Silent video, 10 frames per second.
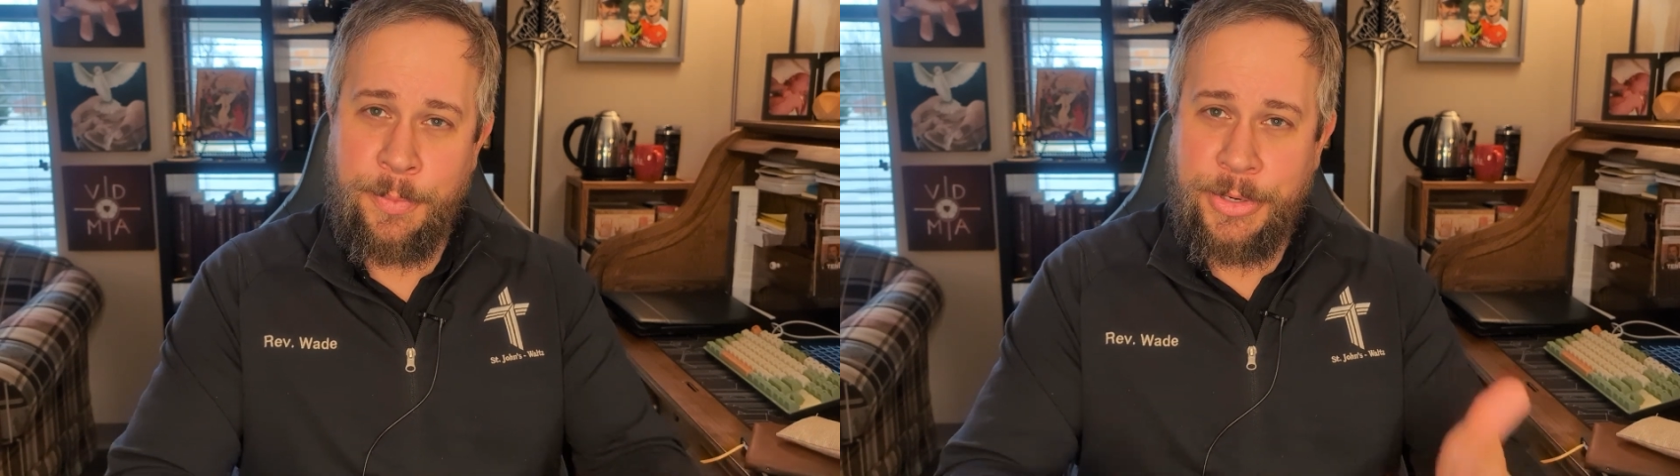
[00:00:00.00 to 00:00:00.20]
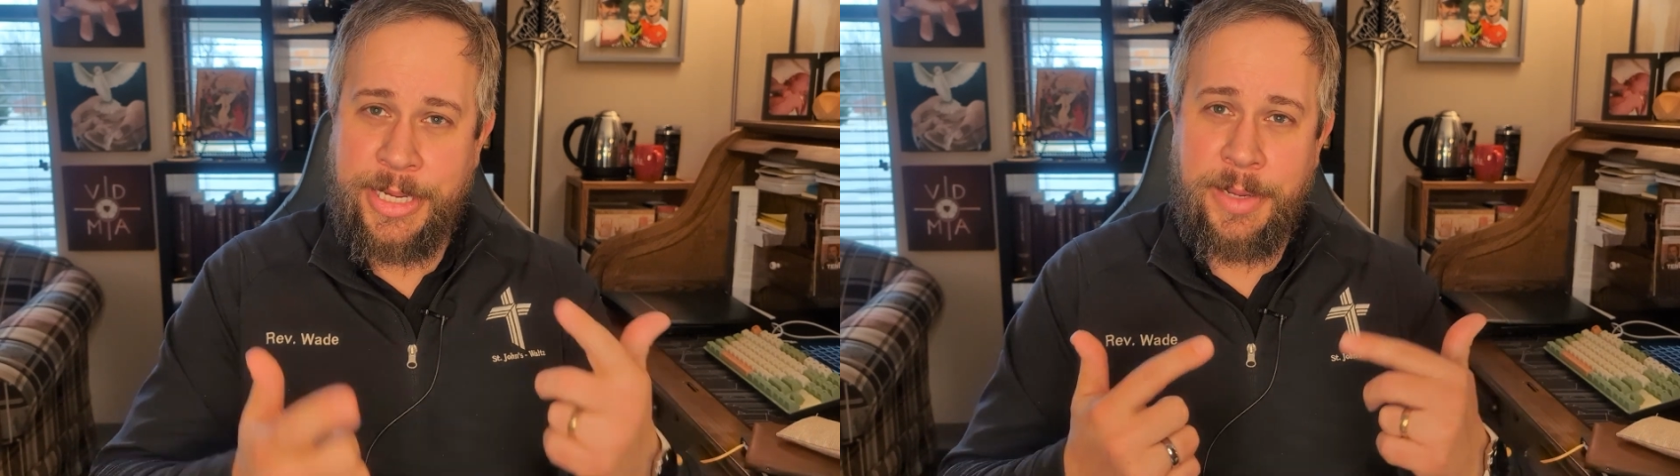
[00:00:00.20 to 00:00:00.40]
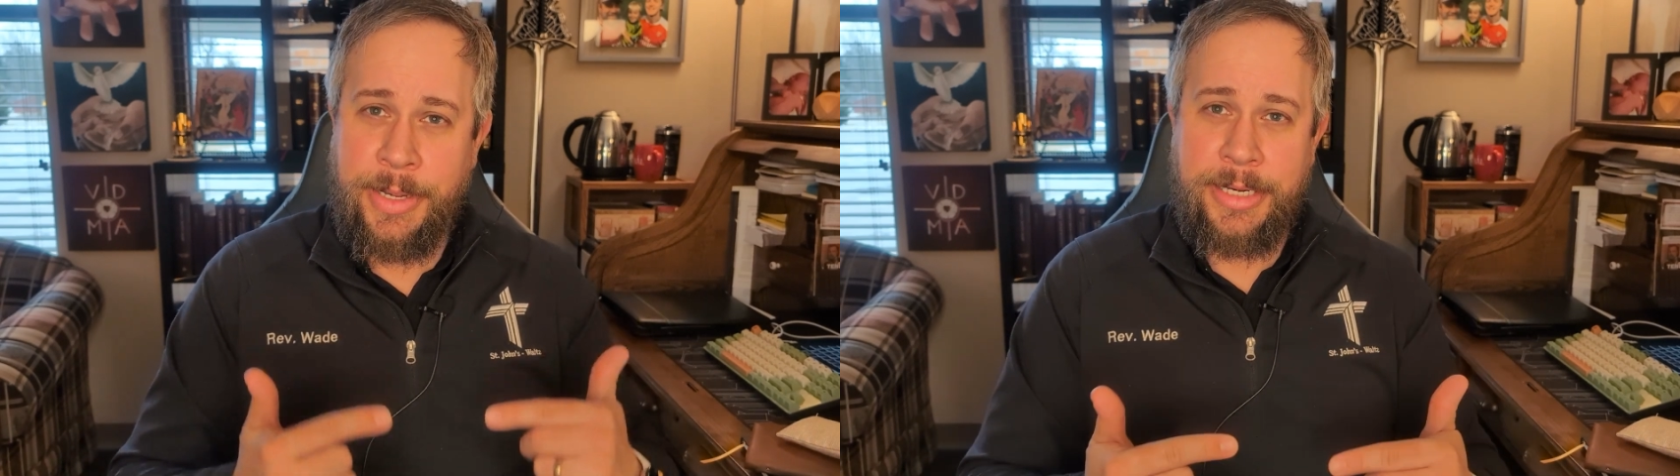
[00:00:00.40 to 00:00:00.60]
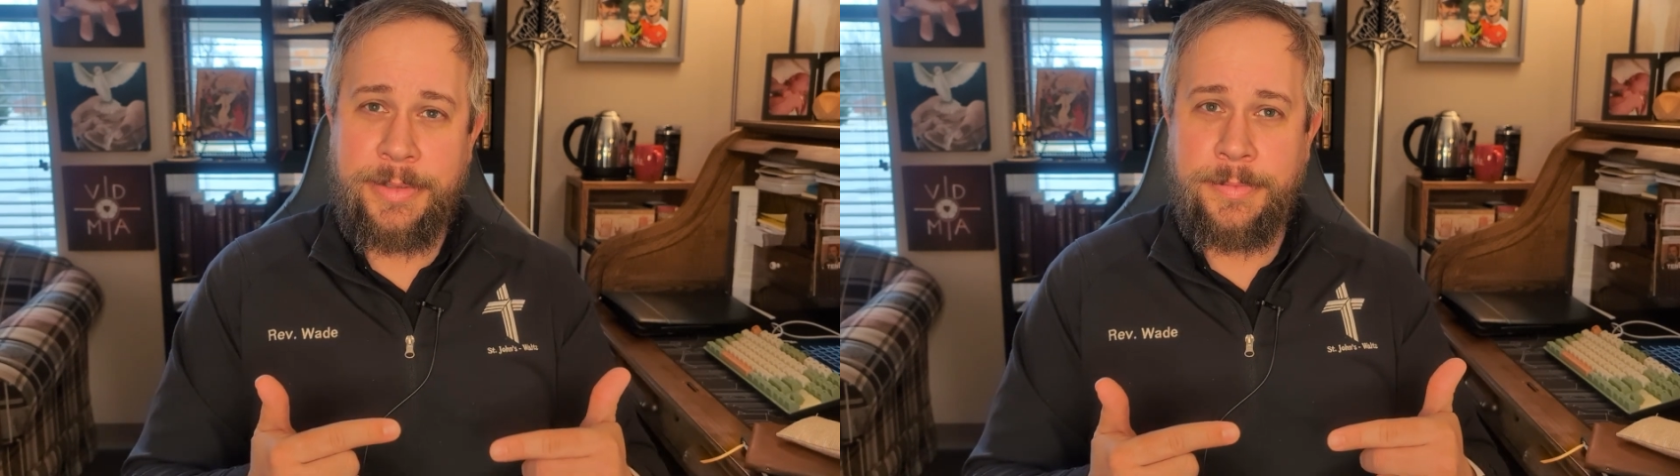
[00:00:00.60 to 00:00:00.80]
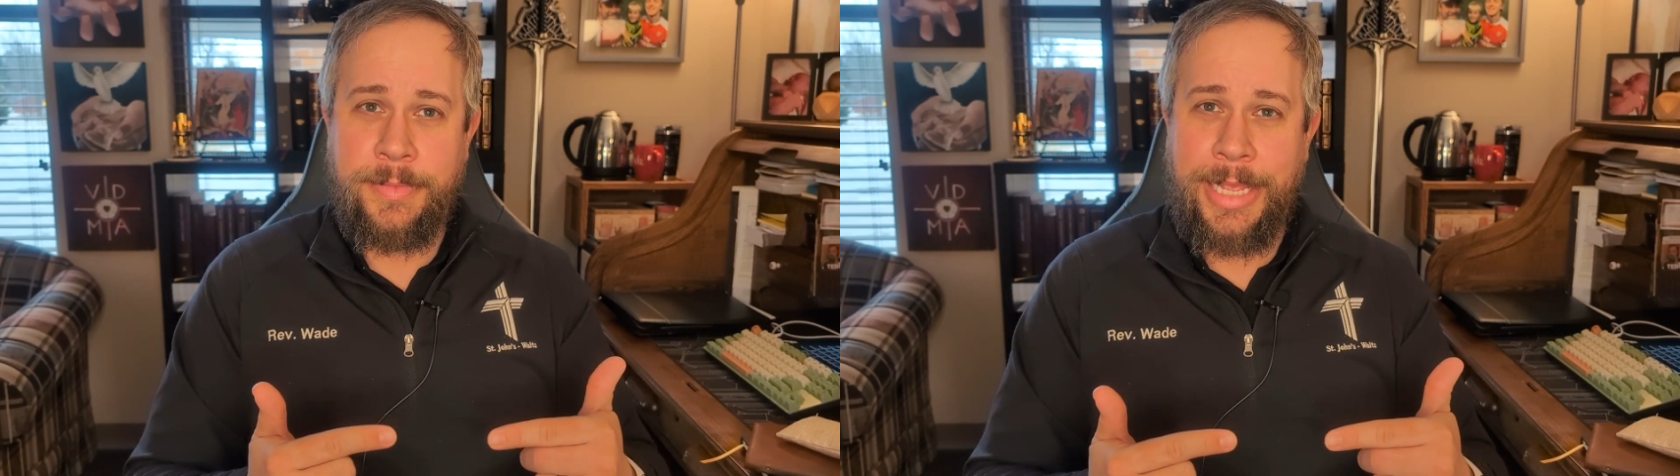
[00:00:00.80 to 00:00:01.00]
predicament,
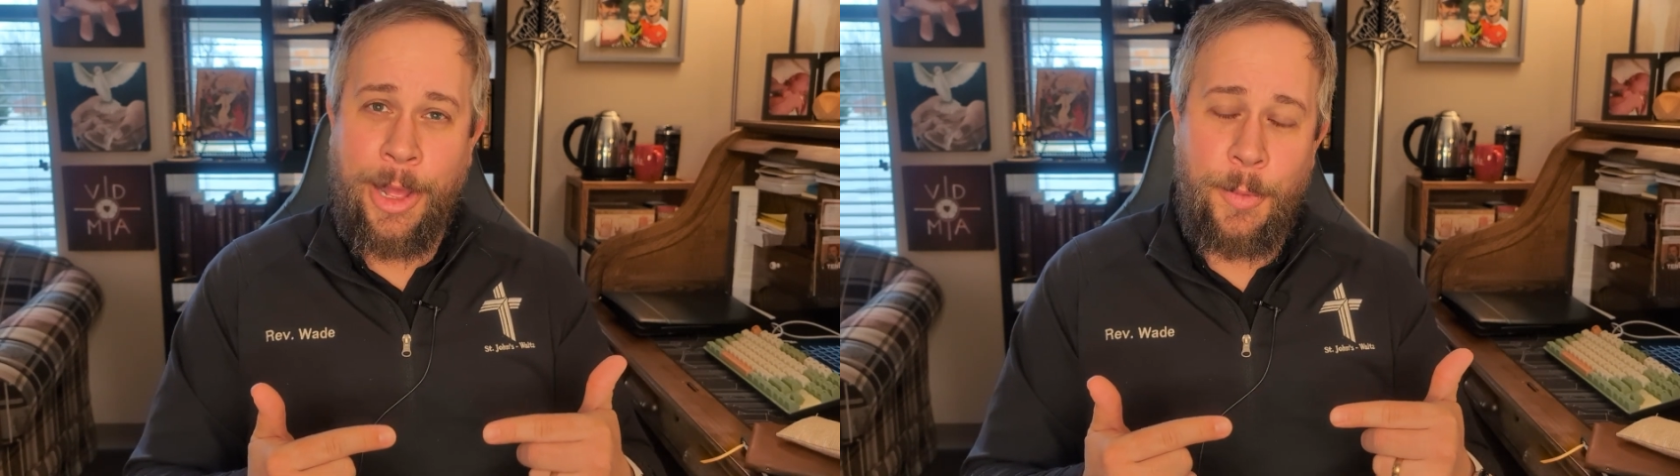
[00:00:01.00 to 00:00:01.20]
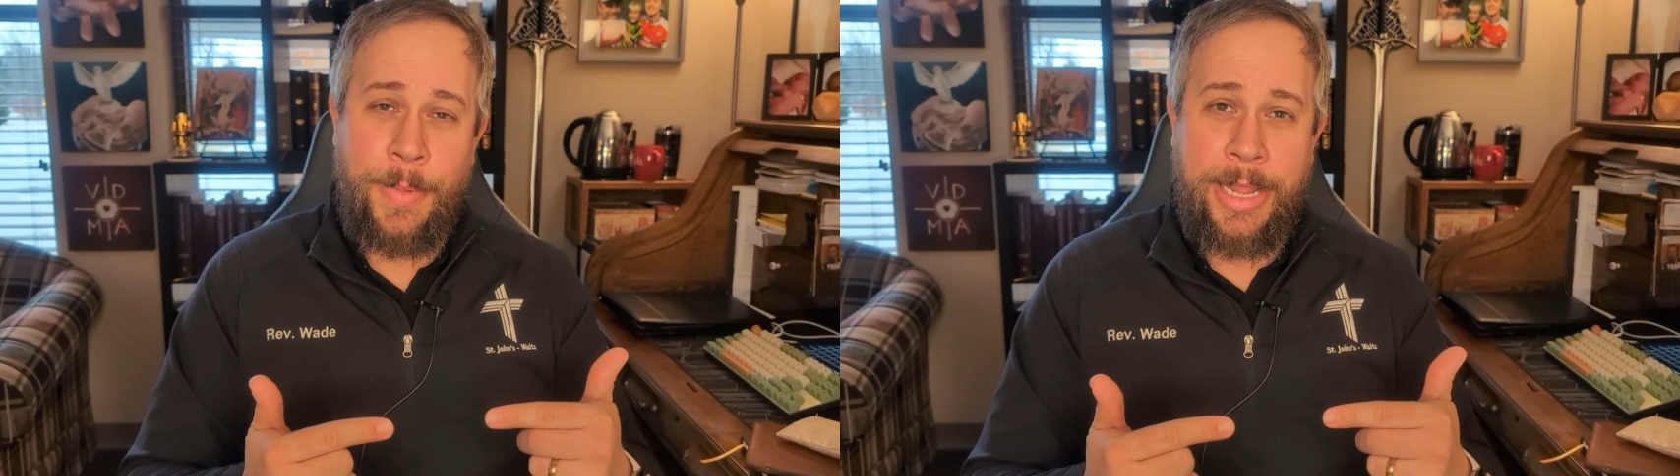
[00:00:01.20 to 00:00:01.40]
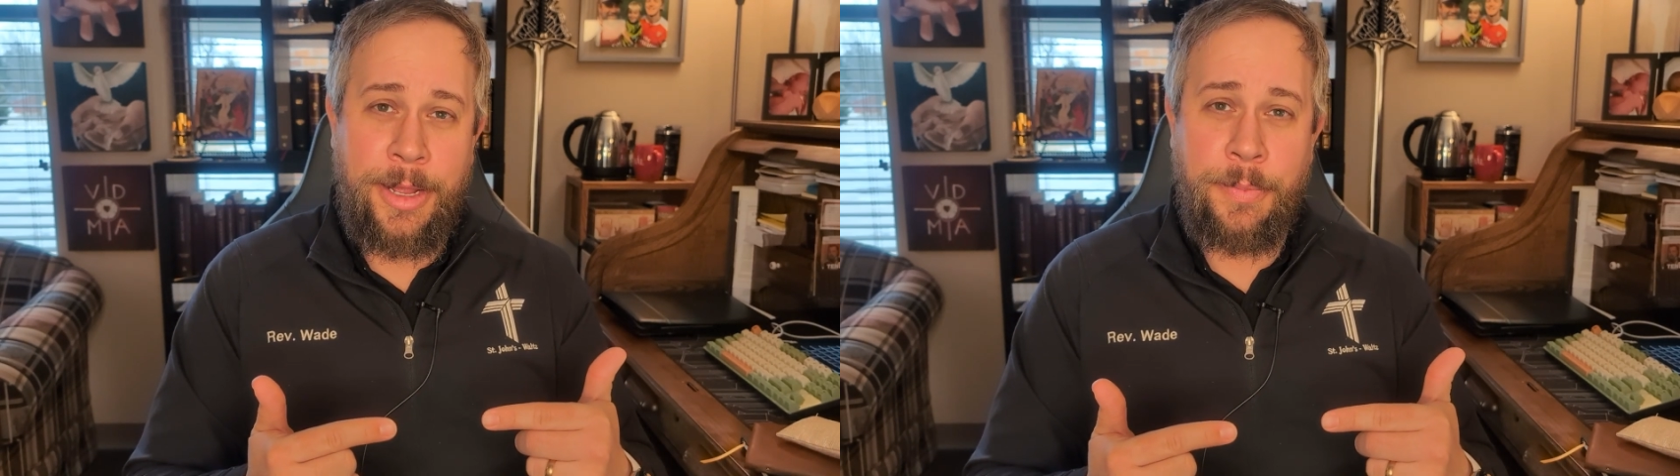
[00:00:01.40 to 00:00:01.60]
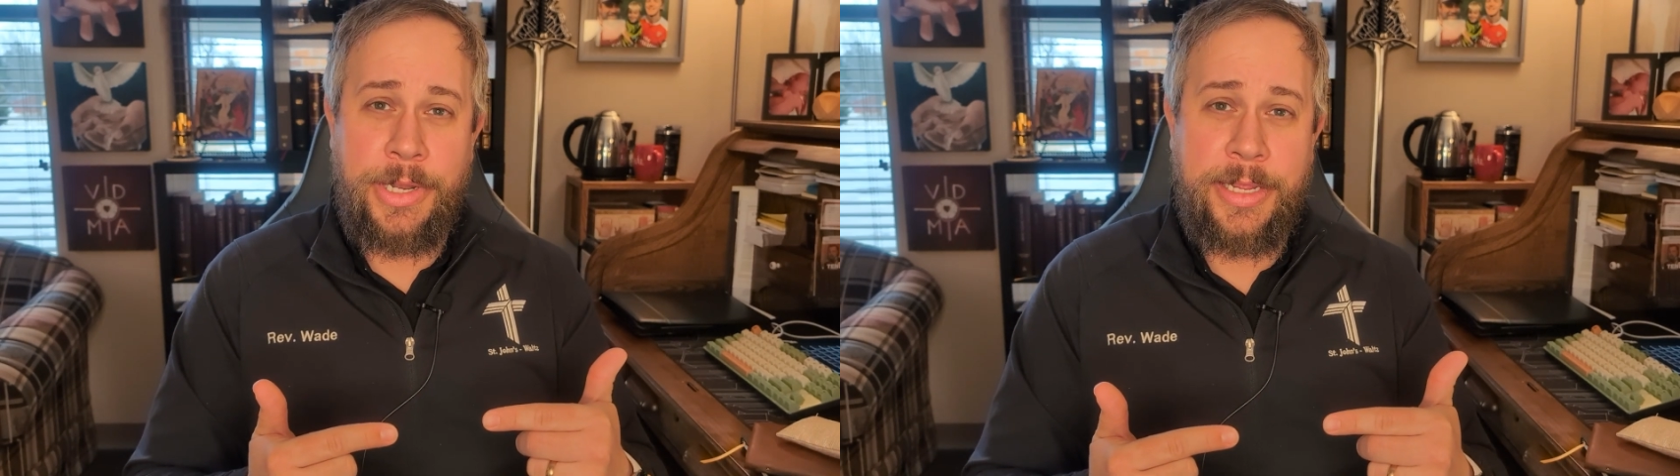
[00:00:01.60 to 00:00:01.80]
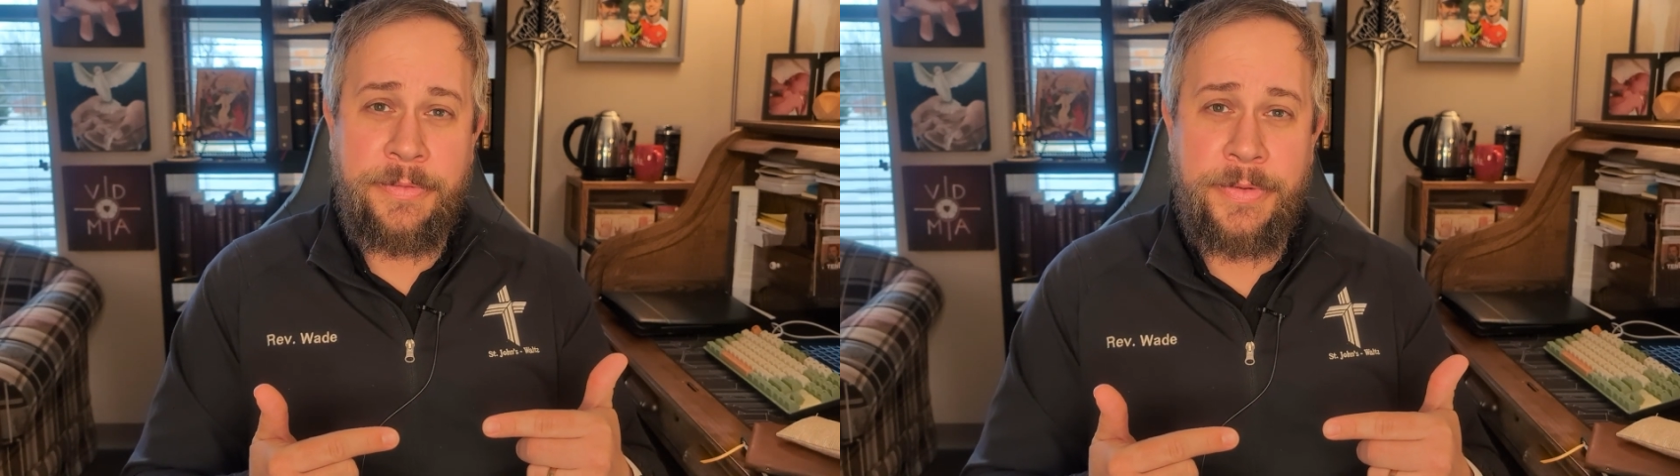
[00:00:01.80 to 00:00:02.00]
help my unbelief."